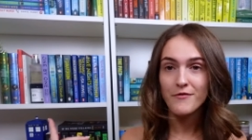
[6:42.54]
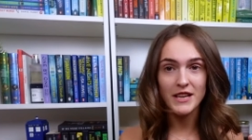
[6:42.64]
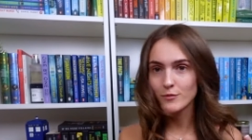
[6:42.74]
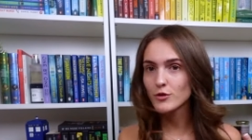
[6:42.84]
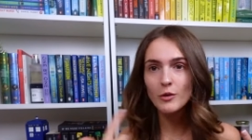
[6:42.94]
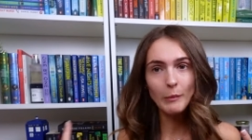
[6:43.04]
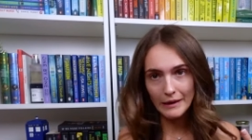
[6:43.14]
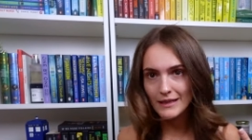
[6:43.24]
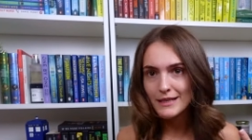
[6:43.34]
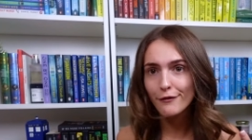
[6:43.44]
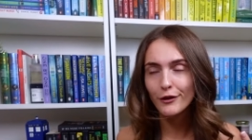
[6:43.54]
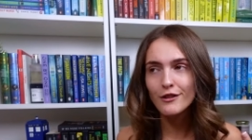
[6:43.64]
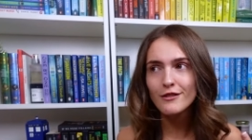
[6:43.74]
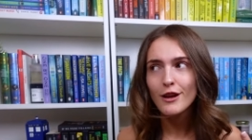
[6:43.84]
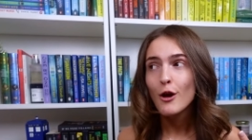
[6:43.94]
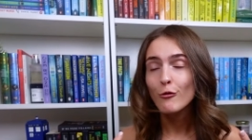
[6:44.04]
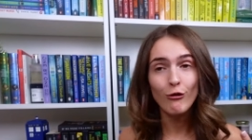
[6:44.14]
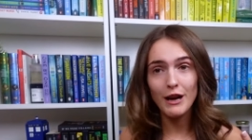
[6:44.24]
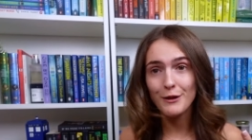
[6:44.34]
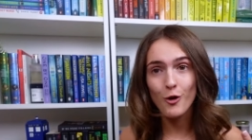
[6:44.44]
this was completely different,
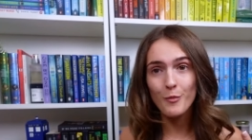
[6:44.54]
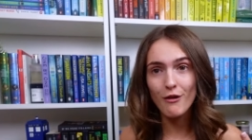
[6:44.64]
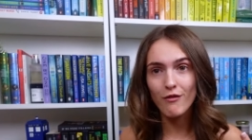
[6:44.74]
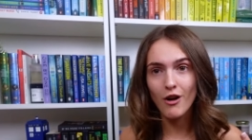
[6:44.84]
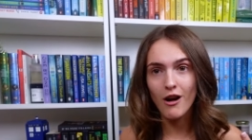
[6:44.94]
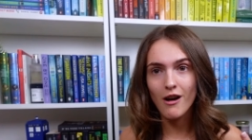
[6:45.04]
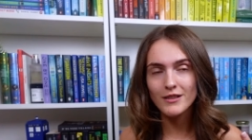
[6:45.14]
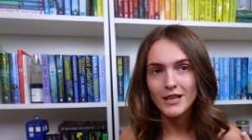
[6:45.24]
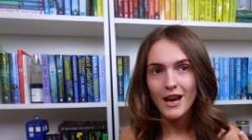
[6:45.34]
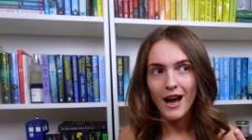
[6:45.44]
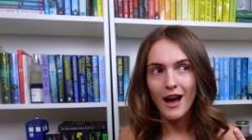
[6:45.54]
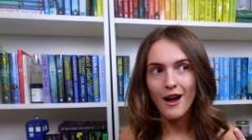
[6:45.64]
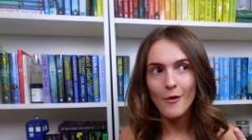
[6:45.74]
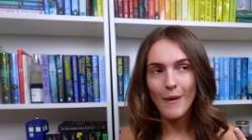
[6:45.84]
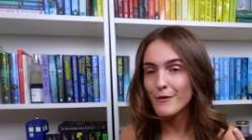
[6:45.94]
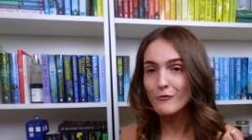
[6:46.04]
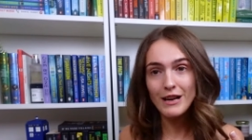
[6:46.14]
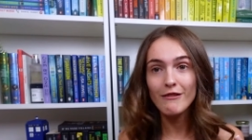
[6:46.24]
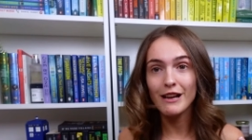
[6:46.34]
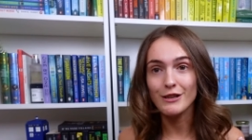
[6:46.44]
really caught me off guard um, and
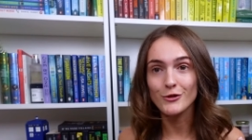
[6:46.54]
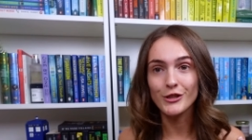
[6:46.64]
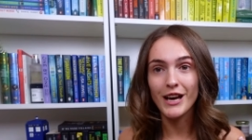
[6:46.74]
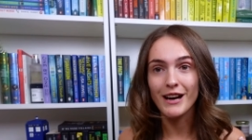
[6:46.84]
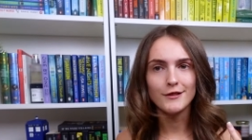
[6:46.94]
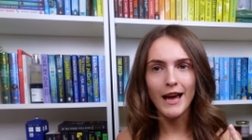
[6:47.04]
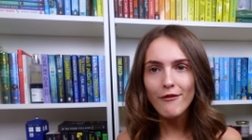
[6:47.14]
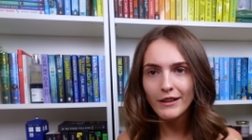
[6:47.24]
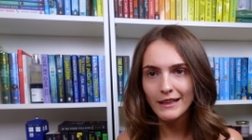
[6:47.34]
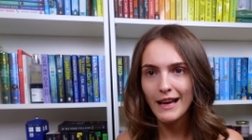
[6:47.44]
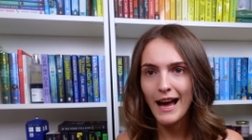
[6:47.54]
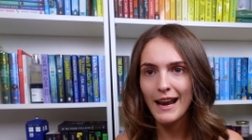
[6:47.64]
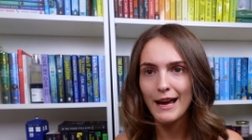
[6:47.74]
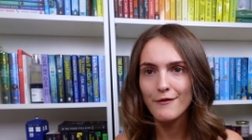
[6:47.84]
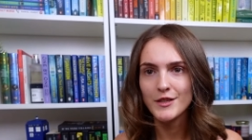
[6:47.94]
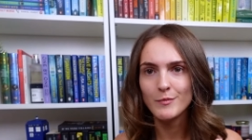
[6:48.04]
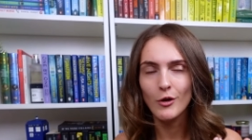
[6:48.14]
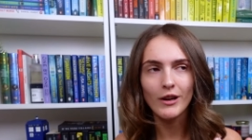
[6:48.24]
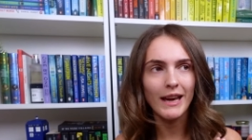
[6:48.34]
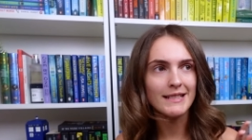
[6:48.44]
really, really enjoyed that. Definitely the highlight of this
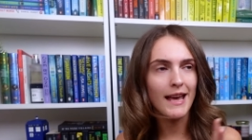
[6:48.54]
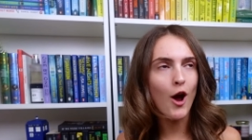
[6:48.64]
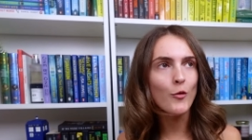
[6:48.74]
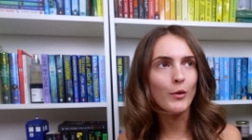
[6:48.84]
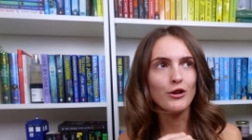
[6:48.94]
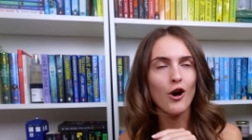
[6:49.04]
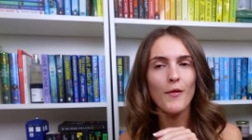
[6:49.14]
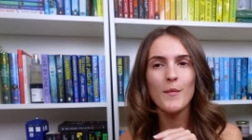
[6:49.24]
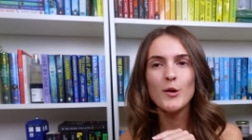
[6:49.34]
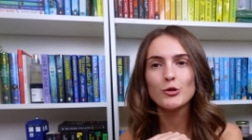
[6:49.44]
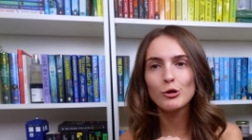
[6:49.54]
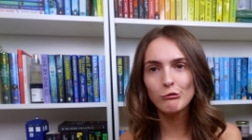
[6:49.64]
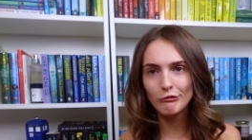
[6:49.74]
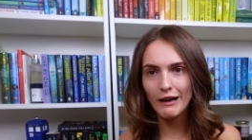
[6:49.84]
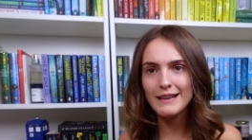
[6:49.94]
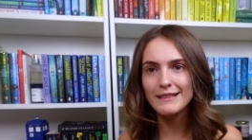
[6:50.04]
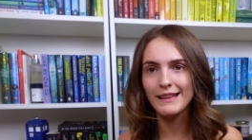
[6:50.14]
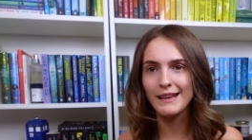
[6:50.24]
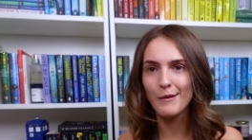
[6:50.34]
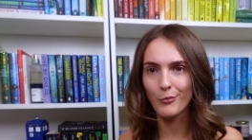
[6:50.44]
book is it opened on the most
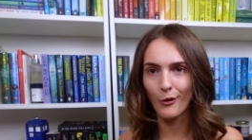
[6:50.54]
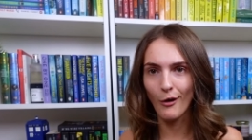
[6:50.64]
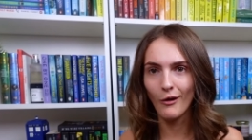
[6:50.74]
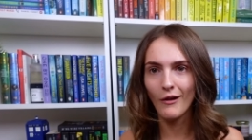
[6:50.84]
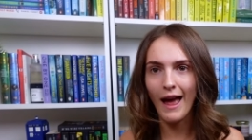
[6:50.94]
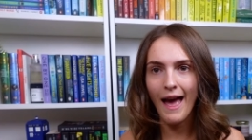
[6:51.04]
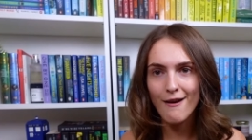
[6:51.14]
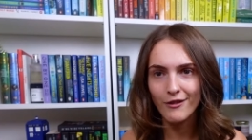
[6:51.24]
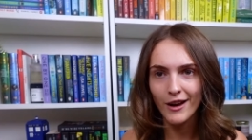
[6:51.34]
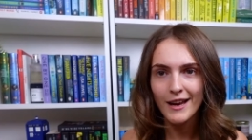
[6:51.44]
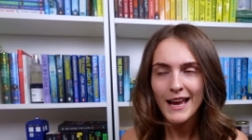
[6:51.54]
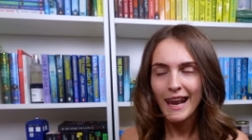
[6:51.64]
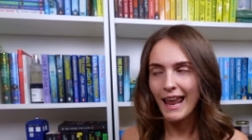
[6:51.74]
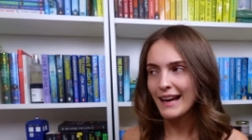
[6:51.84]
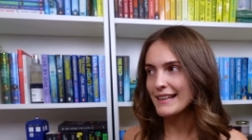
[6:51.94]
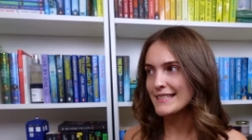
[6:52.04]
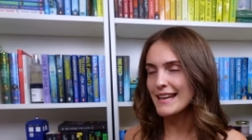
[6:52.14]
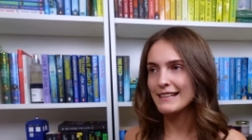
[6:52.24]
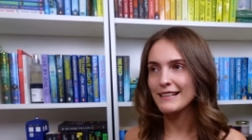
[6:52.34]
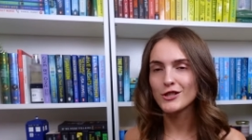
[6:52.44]
crazy prologue ever. Like I
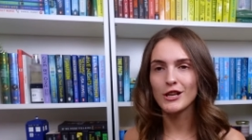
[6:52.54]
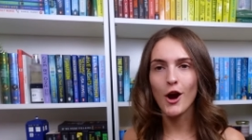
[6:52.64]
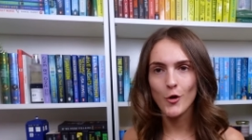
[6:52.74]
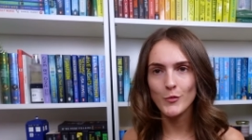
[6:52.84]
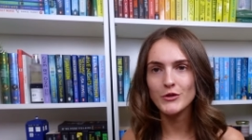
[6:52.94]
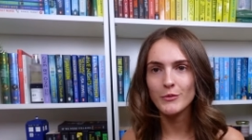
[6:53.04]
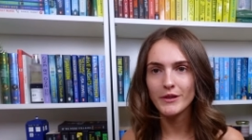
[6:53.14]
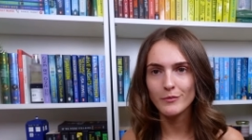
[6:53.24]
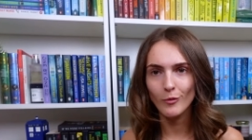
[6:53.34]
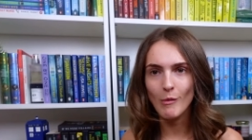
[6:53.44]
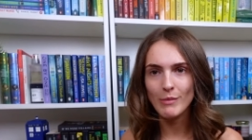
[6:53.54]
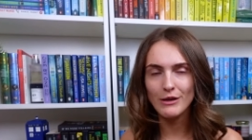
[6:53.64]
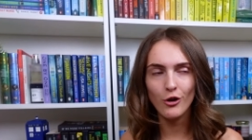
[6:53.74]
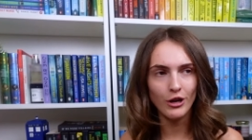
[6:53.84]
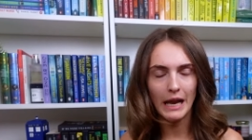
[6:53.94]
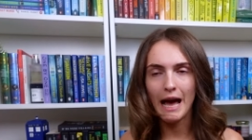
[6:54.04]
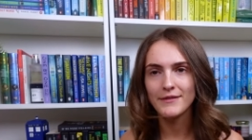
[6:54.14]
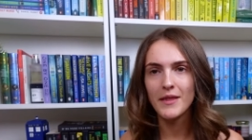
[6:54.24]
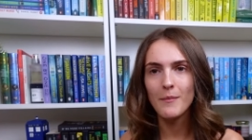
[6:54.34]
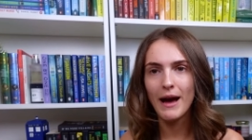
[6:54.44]
said, it literally opens with this woman being
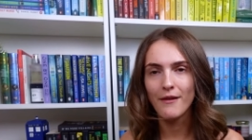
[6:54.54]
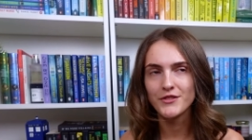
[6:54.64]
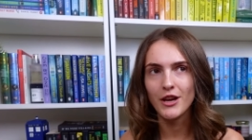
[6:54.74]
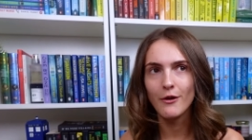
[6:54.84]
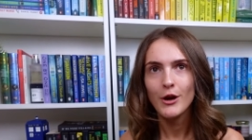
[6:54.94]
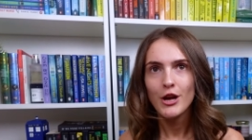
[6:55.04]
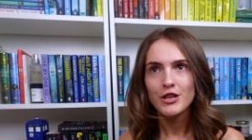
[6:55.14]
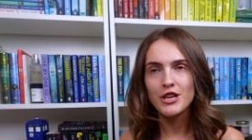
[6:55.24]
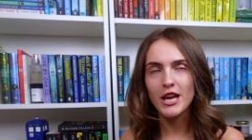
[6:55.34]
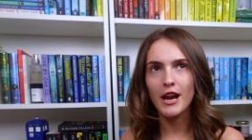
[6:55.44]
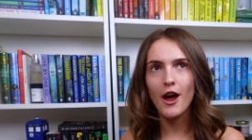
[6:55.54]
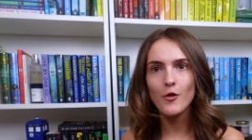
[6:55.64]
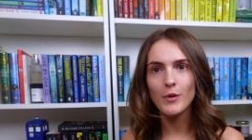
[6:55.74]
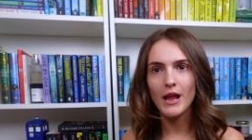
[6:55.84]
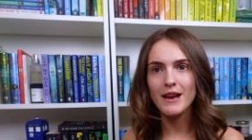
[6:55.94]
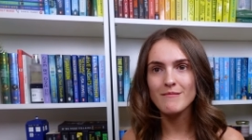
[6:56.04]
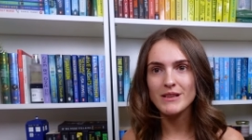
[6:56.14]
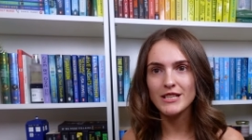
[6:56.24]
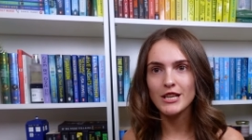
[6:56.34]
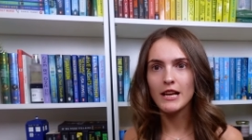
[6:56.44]
unalived in the bath. So you kind of open it and
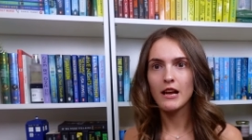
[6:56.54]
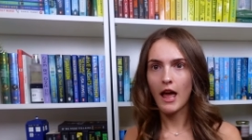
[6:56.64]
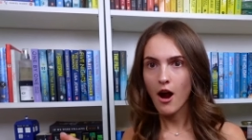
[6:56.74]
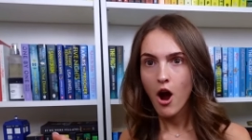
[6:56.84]
immediately you're like,